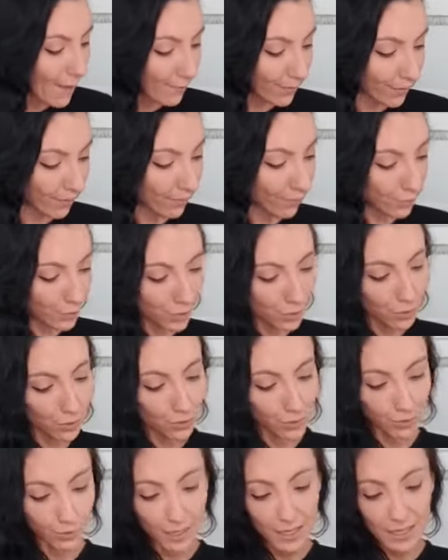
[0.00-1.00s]

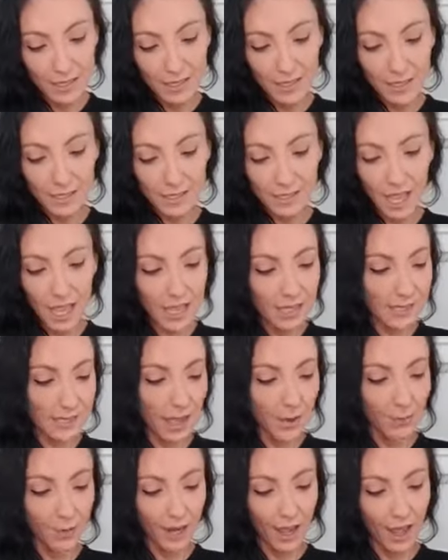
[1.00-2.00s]
So in this case, I
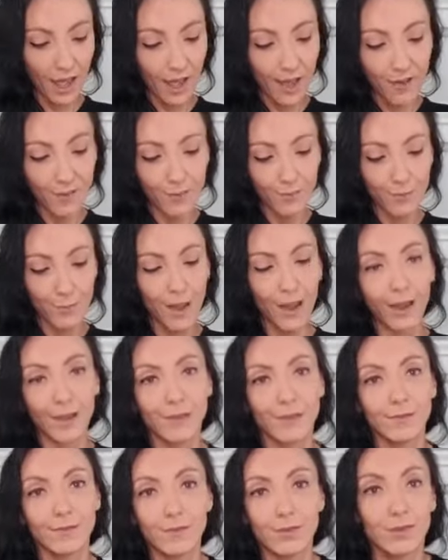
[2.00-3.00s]
would have
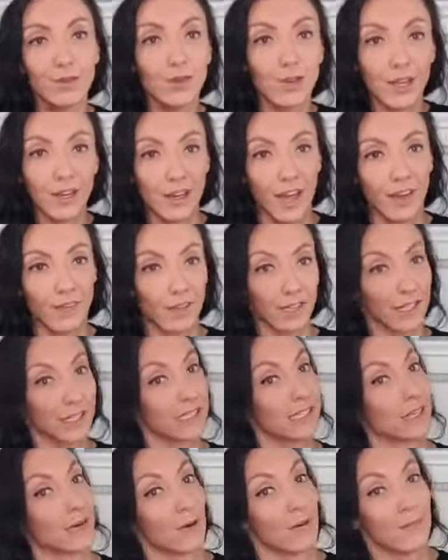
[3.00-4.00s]
you can have like the
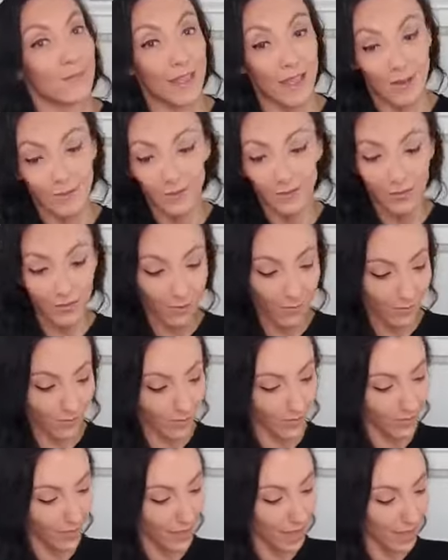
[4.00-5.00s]
Serum 10 from
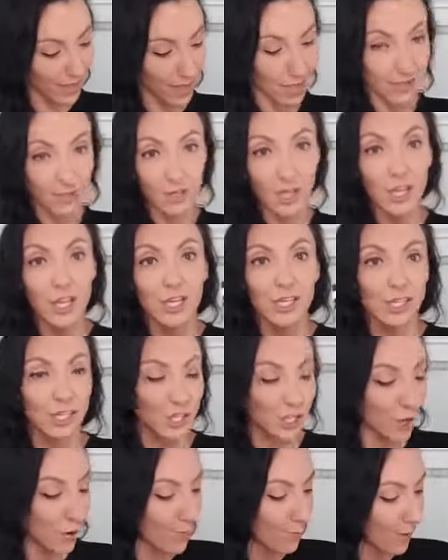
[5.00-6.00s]
Vivier, that's just
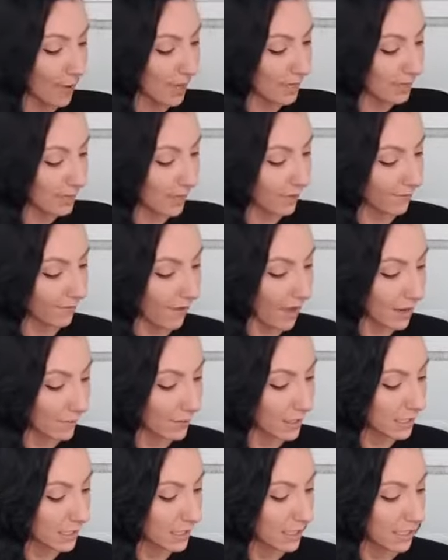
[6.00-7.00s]
your basic
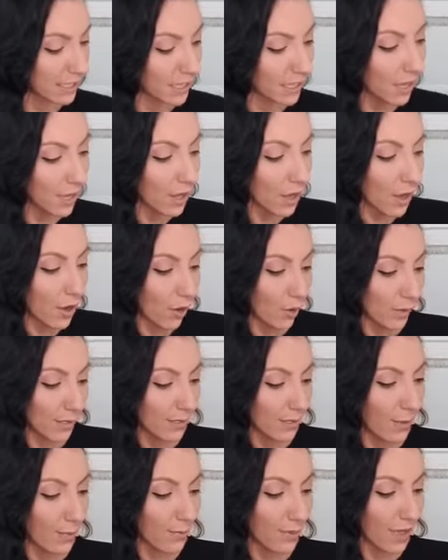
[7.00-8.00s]
vitamin C, or
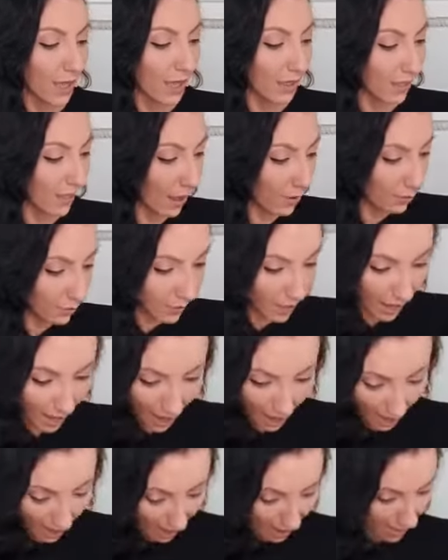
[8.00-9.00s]
something that would
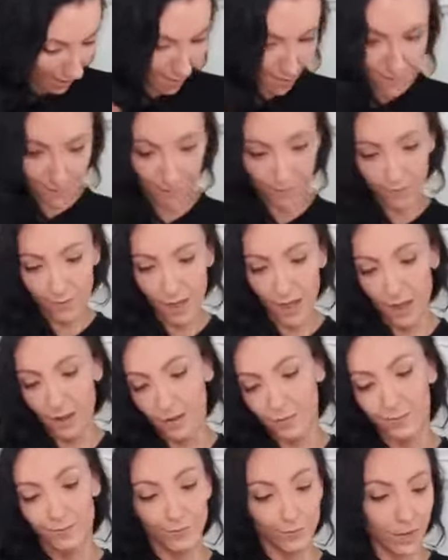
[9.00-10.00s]
have, I
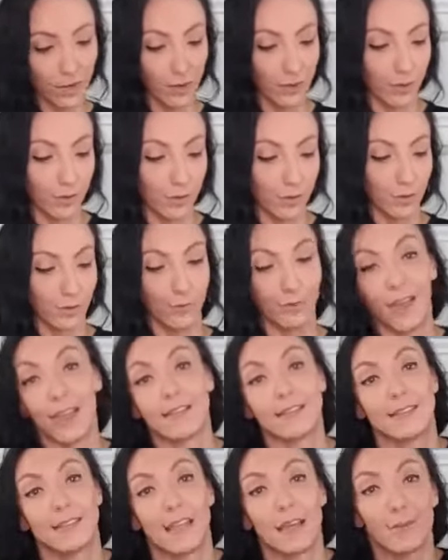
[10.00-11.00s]
don't know, you can't
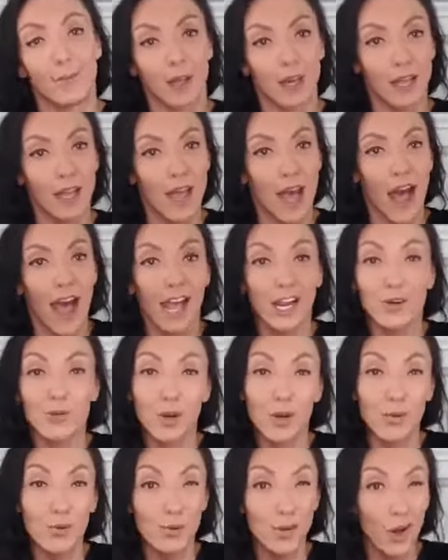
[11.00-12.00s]
see it, but
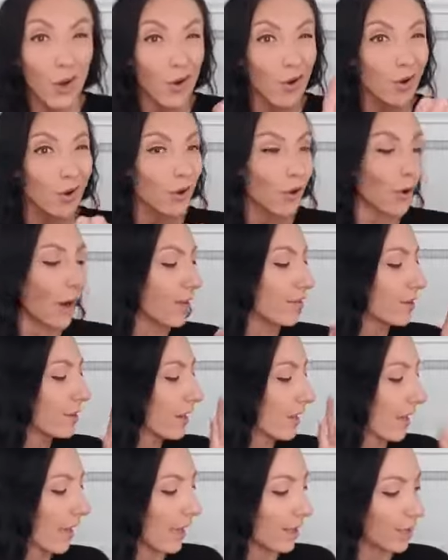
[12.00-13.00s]
hydroquinone, or even
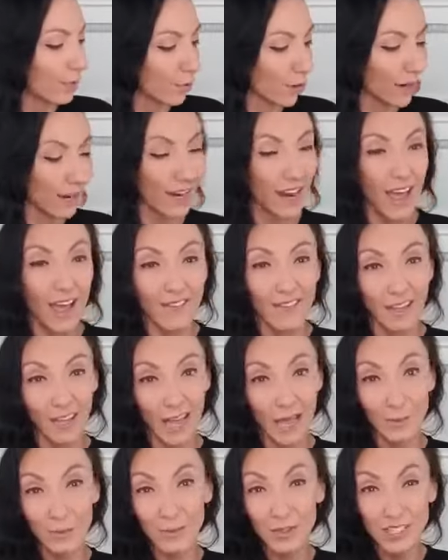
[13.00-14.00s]
like one that have like
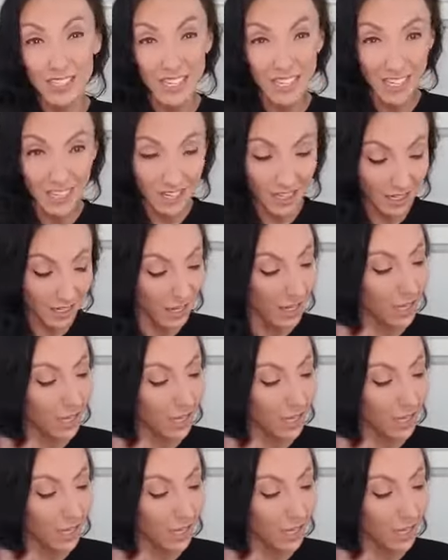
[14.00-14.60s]
L-butene in it.